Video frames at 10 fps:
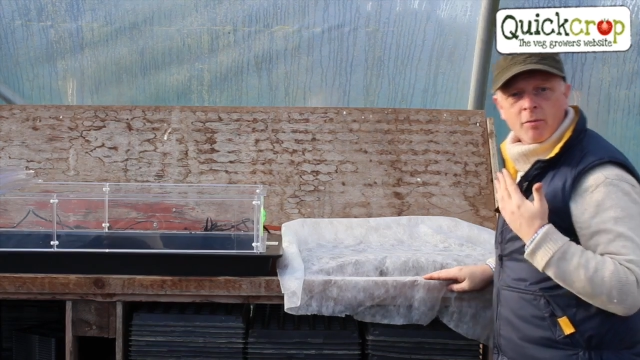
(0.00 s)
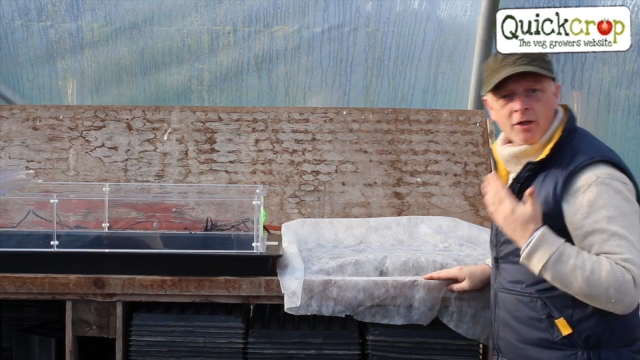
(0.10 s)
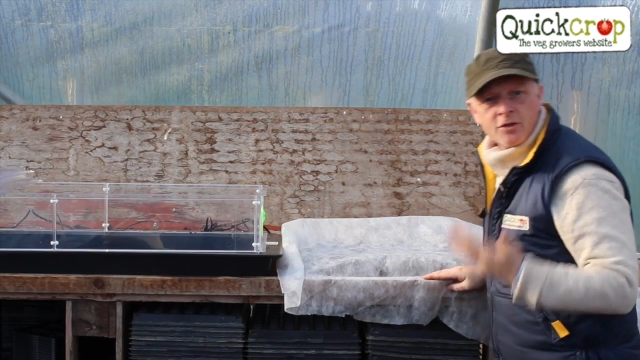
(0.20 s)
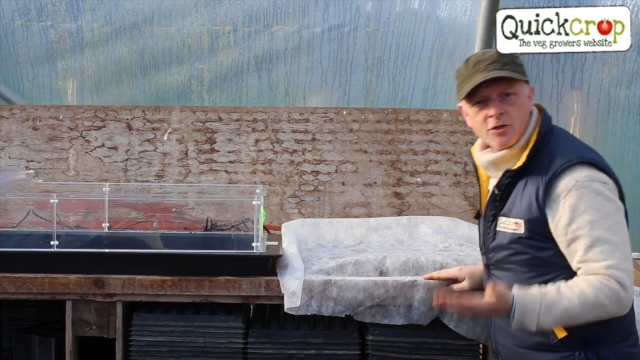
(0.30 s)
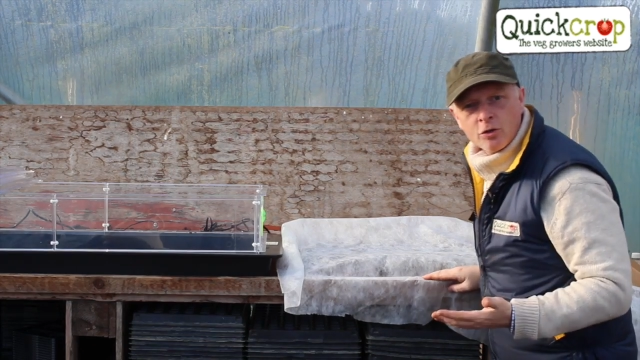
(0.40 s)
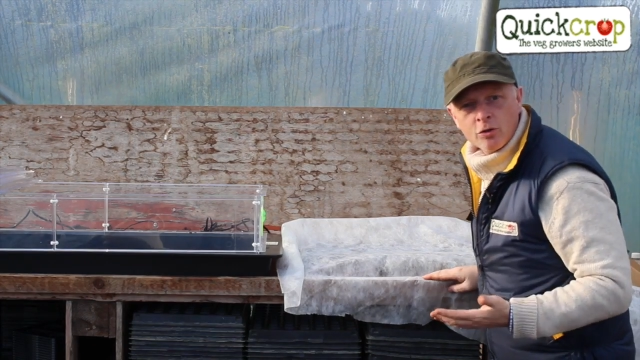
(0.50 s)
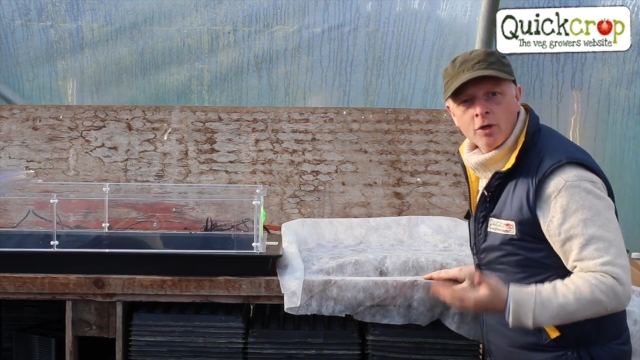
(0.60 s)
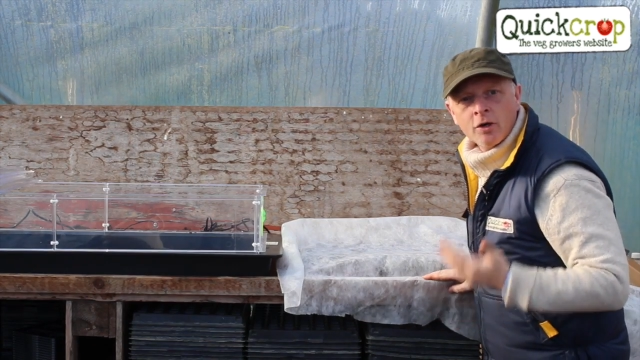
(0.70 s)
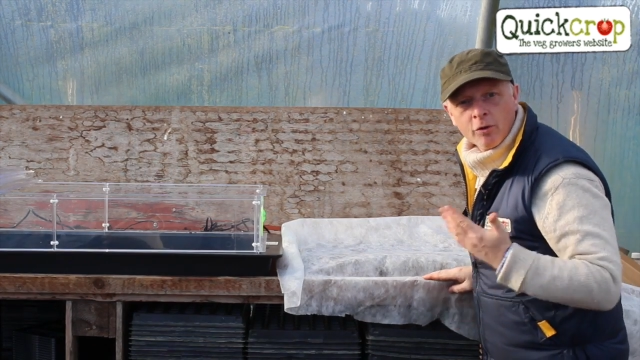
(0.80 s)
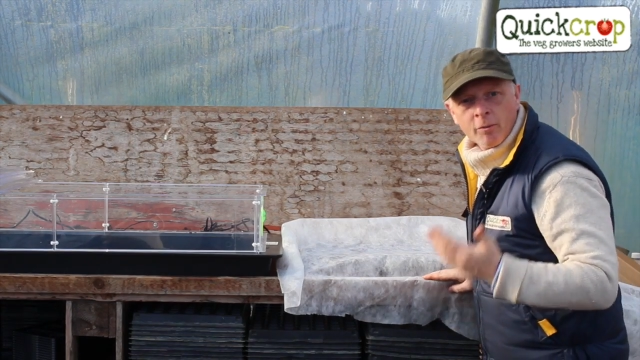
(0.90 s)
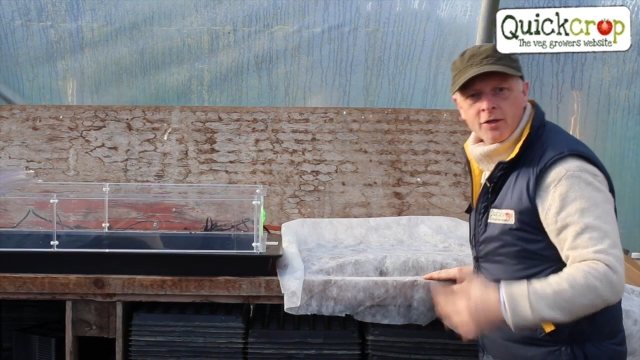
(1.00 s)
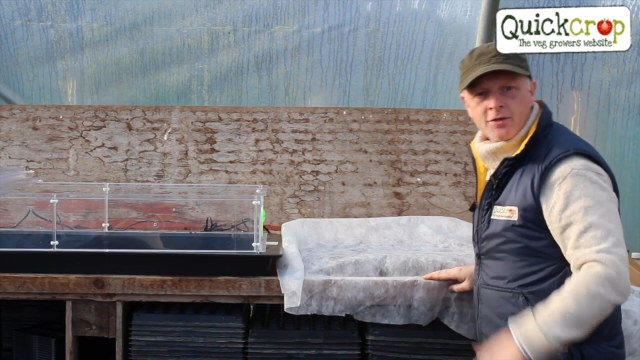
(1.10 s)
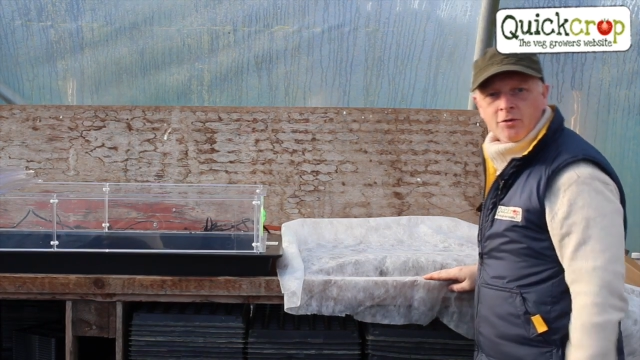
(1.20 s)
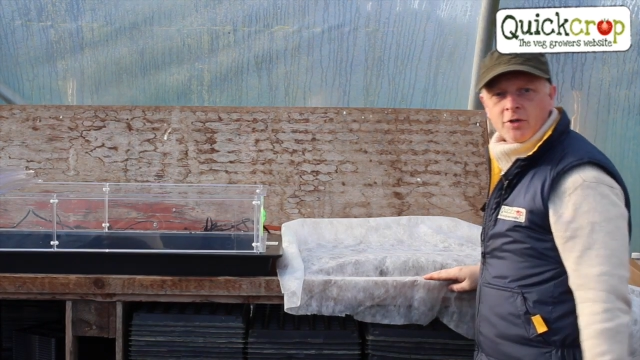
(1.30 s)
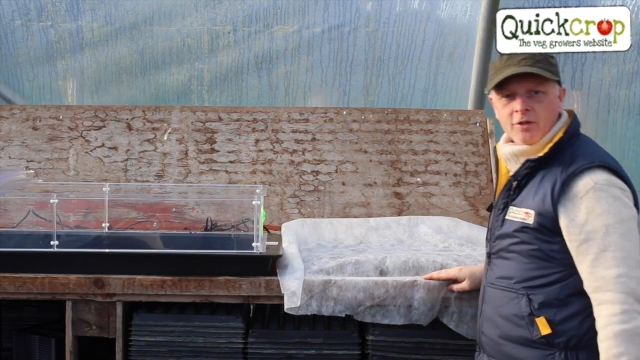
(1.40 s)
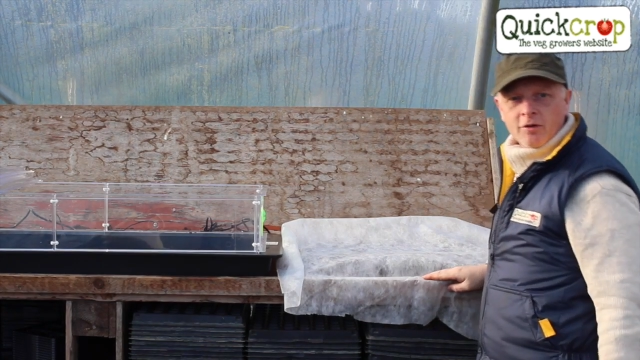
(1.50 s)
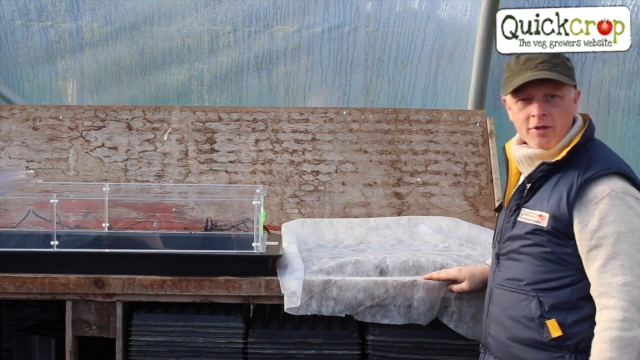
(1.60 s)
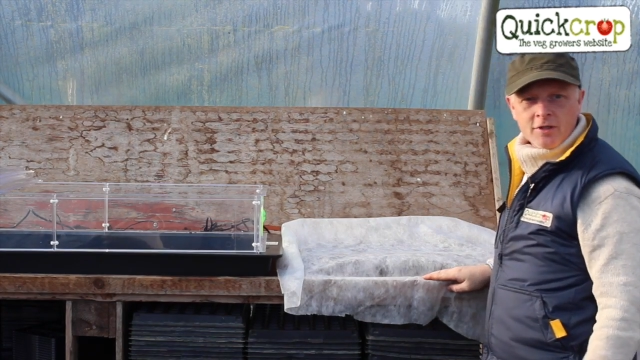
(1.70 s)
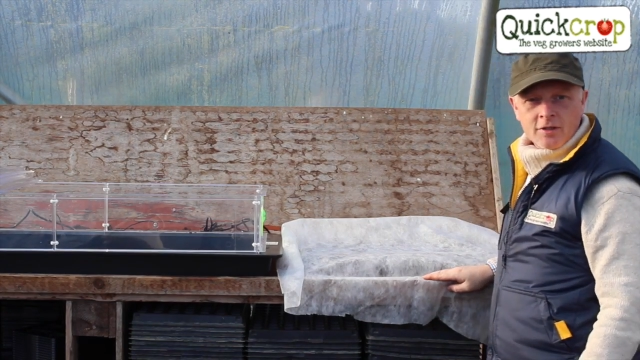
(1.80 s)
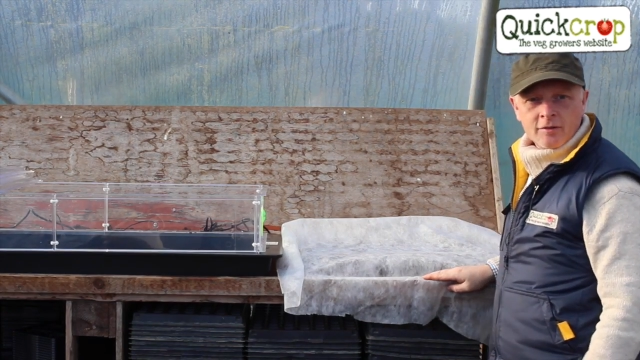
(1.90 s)
of -2 or -3
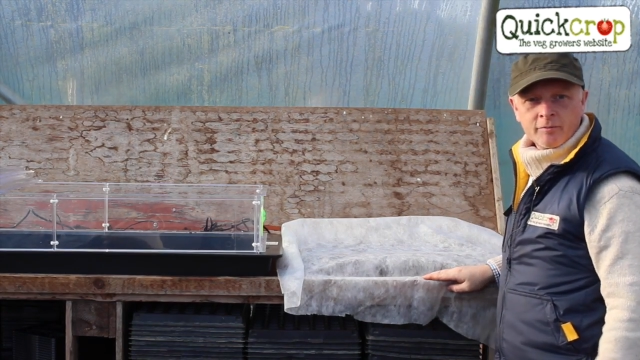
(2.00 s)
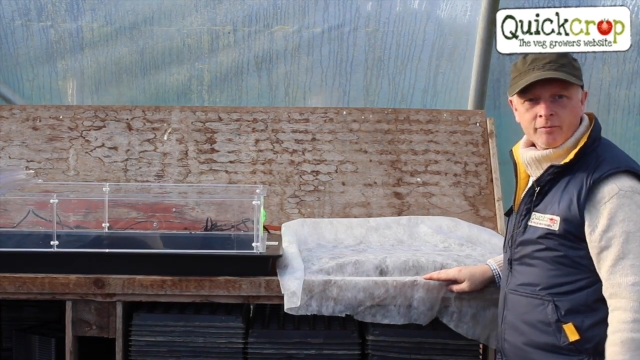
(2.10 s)
degrees.